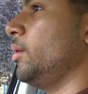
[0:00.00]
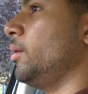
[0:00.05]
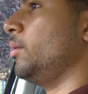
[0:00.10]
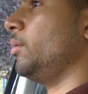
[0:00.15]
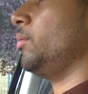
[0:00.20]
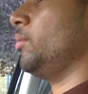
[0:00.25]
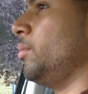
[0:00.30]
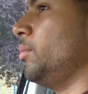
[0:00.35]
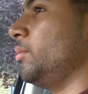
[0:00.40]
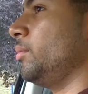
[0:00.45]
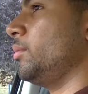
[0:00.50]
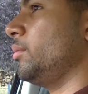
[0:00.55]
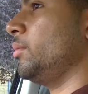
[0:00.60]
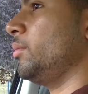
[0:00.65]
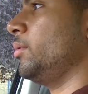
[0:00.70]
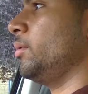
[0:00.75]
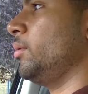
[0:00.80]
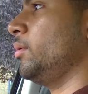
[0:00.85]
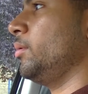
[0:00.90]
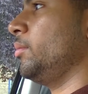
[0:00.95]
Can we go to
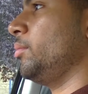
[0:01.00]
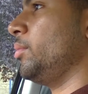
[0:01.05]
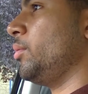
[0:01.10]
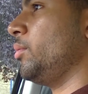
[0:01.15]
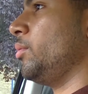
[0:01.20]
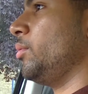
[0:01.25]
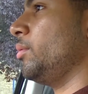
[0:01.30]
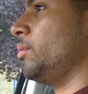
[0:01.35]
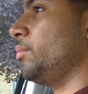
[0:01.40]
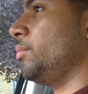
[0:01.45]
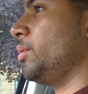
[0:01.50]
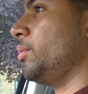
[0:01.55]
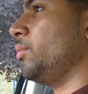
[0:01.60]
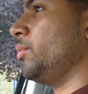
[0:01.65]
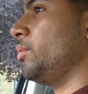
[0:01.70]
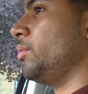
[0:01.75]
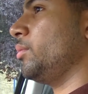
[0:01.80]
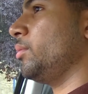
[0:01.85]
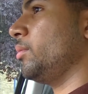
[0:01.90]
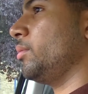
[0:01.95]
the north but, but
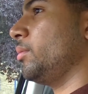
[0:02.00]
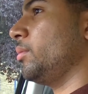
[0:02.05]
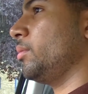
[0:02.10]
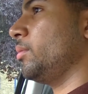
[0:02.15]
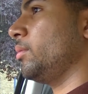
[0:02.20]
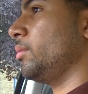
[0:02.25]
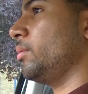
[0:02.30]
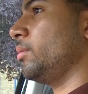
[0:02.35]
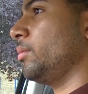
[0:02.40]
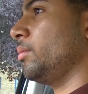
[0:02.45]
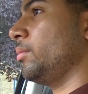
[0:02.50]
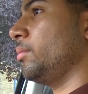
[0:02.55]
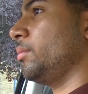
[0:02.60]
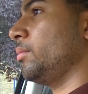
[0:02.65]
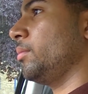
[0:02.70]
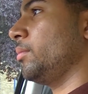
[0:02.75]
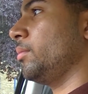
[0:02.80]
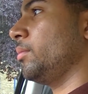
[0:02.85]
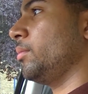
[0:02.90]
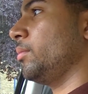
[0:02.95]
bit?
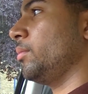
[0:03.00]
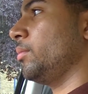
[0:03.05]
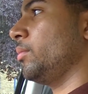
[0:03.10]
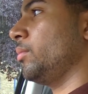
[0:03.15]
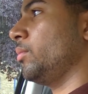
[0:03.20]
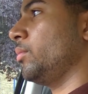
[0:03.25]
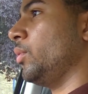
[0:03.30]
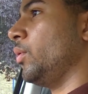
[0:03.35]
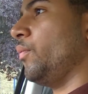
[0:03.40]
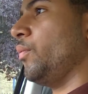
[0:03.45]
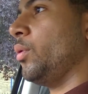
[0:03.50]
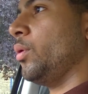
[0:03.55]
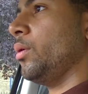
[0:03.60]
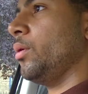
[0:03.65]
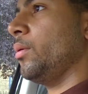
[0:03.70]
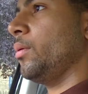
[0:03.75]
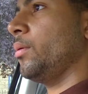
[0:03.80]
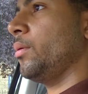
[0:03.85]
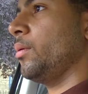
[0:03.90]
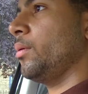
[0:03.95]
Of what?
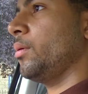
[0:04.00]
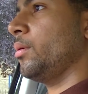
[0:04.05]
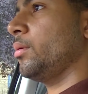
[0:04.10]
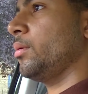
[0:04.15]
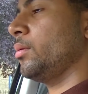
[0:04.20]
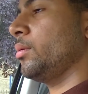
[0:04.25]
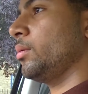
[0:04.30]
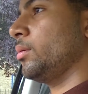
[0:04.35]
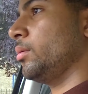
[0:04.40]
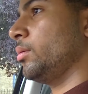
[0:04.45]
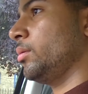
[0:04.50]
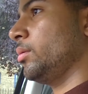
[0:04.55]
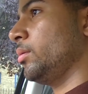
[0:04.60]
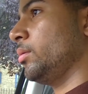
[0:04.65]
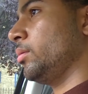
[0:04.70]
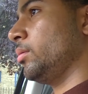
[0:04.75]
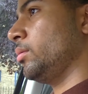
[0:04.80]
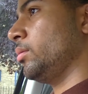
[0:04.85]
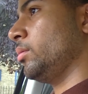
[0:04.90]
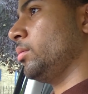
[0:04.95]
Can you
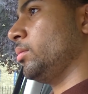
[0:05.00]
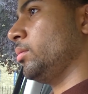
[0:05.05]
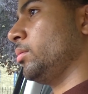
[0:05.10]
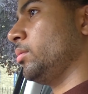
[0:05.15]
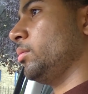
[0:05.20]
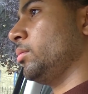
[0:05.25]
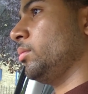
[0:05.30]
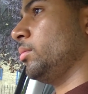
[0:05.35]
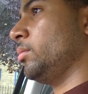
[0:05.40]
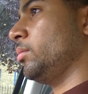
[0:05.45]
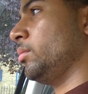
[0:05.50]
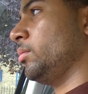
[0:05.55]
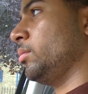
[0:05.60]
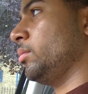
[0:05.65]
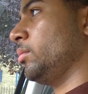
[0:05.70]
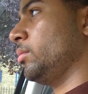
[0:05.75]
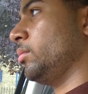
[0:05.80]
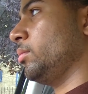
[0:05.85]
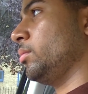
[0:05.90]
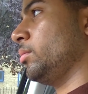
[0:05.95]
tell us a bit
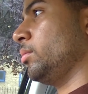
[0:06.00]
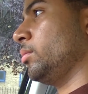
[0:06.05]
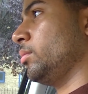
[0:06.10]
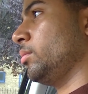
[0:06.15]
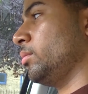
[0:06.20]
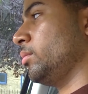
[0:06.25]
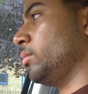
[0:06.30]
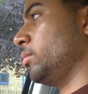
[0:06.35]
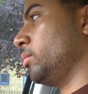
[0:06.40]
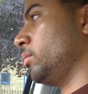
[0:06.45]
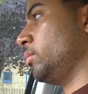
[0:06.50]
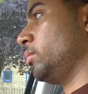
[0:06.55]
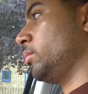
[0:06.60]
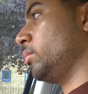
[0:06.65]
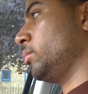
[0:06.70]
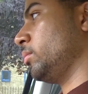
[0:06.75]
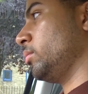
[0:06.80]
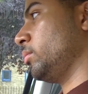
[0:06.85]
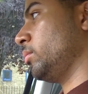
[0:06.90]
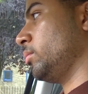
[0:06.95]
difference about the
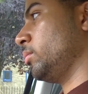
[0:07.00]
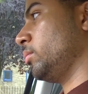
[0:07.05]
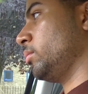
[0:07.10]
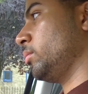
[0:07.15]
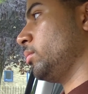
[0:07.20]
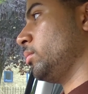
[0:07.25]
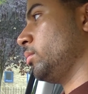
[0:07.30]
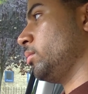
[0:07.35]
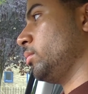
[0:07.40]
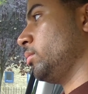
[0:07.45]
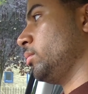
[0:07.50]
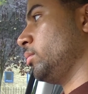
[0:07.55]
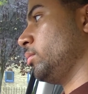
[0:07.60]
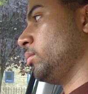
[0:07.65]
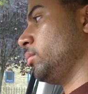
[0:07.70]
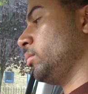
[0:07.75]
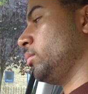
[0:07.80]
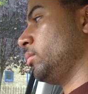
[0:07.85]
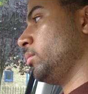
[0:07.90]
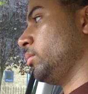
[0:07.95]
north?
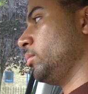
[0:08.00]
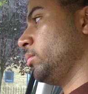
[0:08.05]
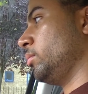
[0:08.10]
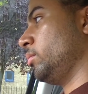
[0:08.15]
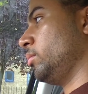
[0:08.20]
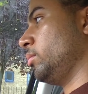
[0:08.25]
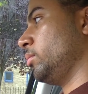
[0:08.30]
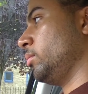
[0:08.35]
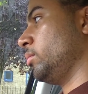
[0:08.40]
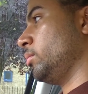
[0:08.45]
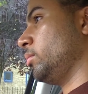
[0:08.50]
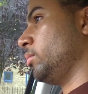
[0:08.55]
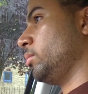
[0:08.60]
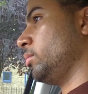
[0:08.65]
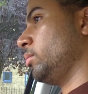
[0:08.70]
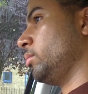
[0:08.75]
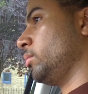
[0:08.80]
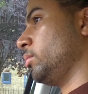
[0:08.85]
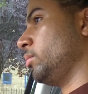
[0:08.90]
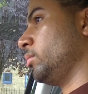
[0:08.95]
Why
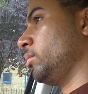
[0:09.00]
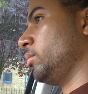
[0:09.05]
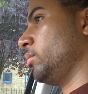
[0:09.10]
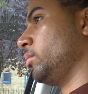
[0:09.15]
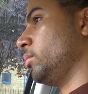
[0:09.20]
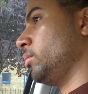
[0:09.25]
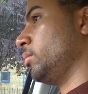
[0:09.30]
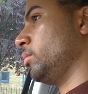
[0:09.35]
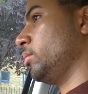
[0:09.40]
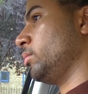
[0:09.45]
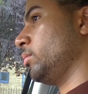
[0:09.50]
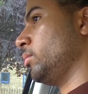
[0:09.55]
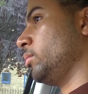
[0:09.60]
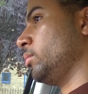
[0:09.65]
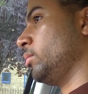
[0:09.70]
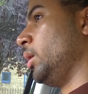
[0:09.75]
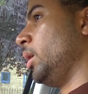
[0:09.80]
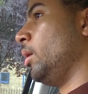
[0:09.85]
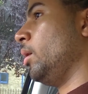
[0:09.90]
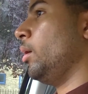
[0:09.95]
people,
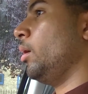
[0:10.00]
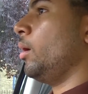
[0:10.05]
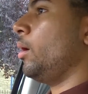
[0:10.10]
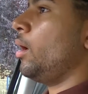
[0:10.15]
you know?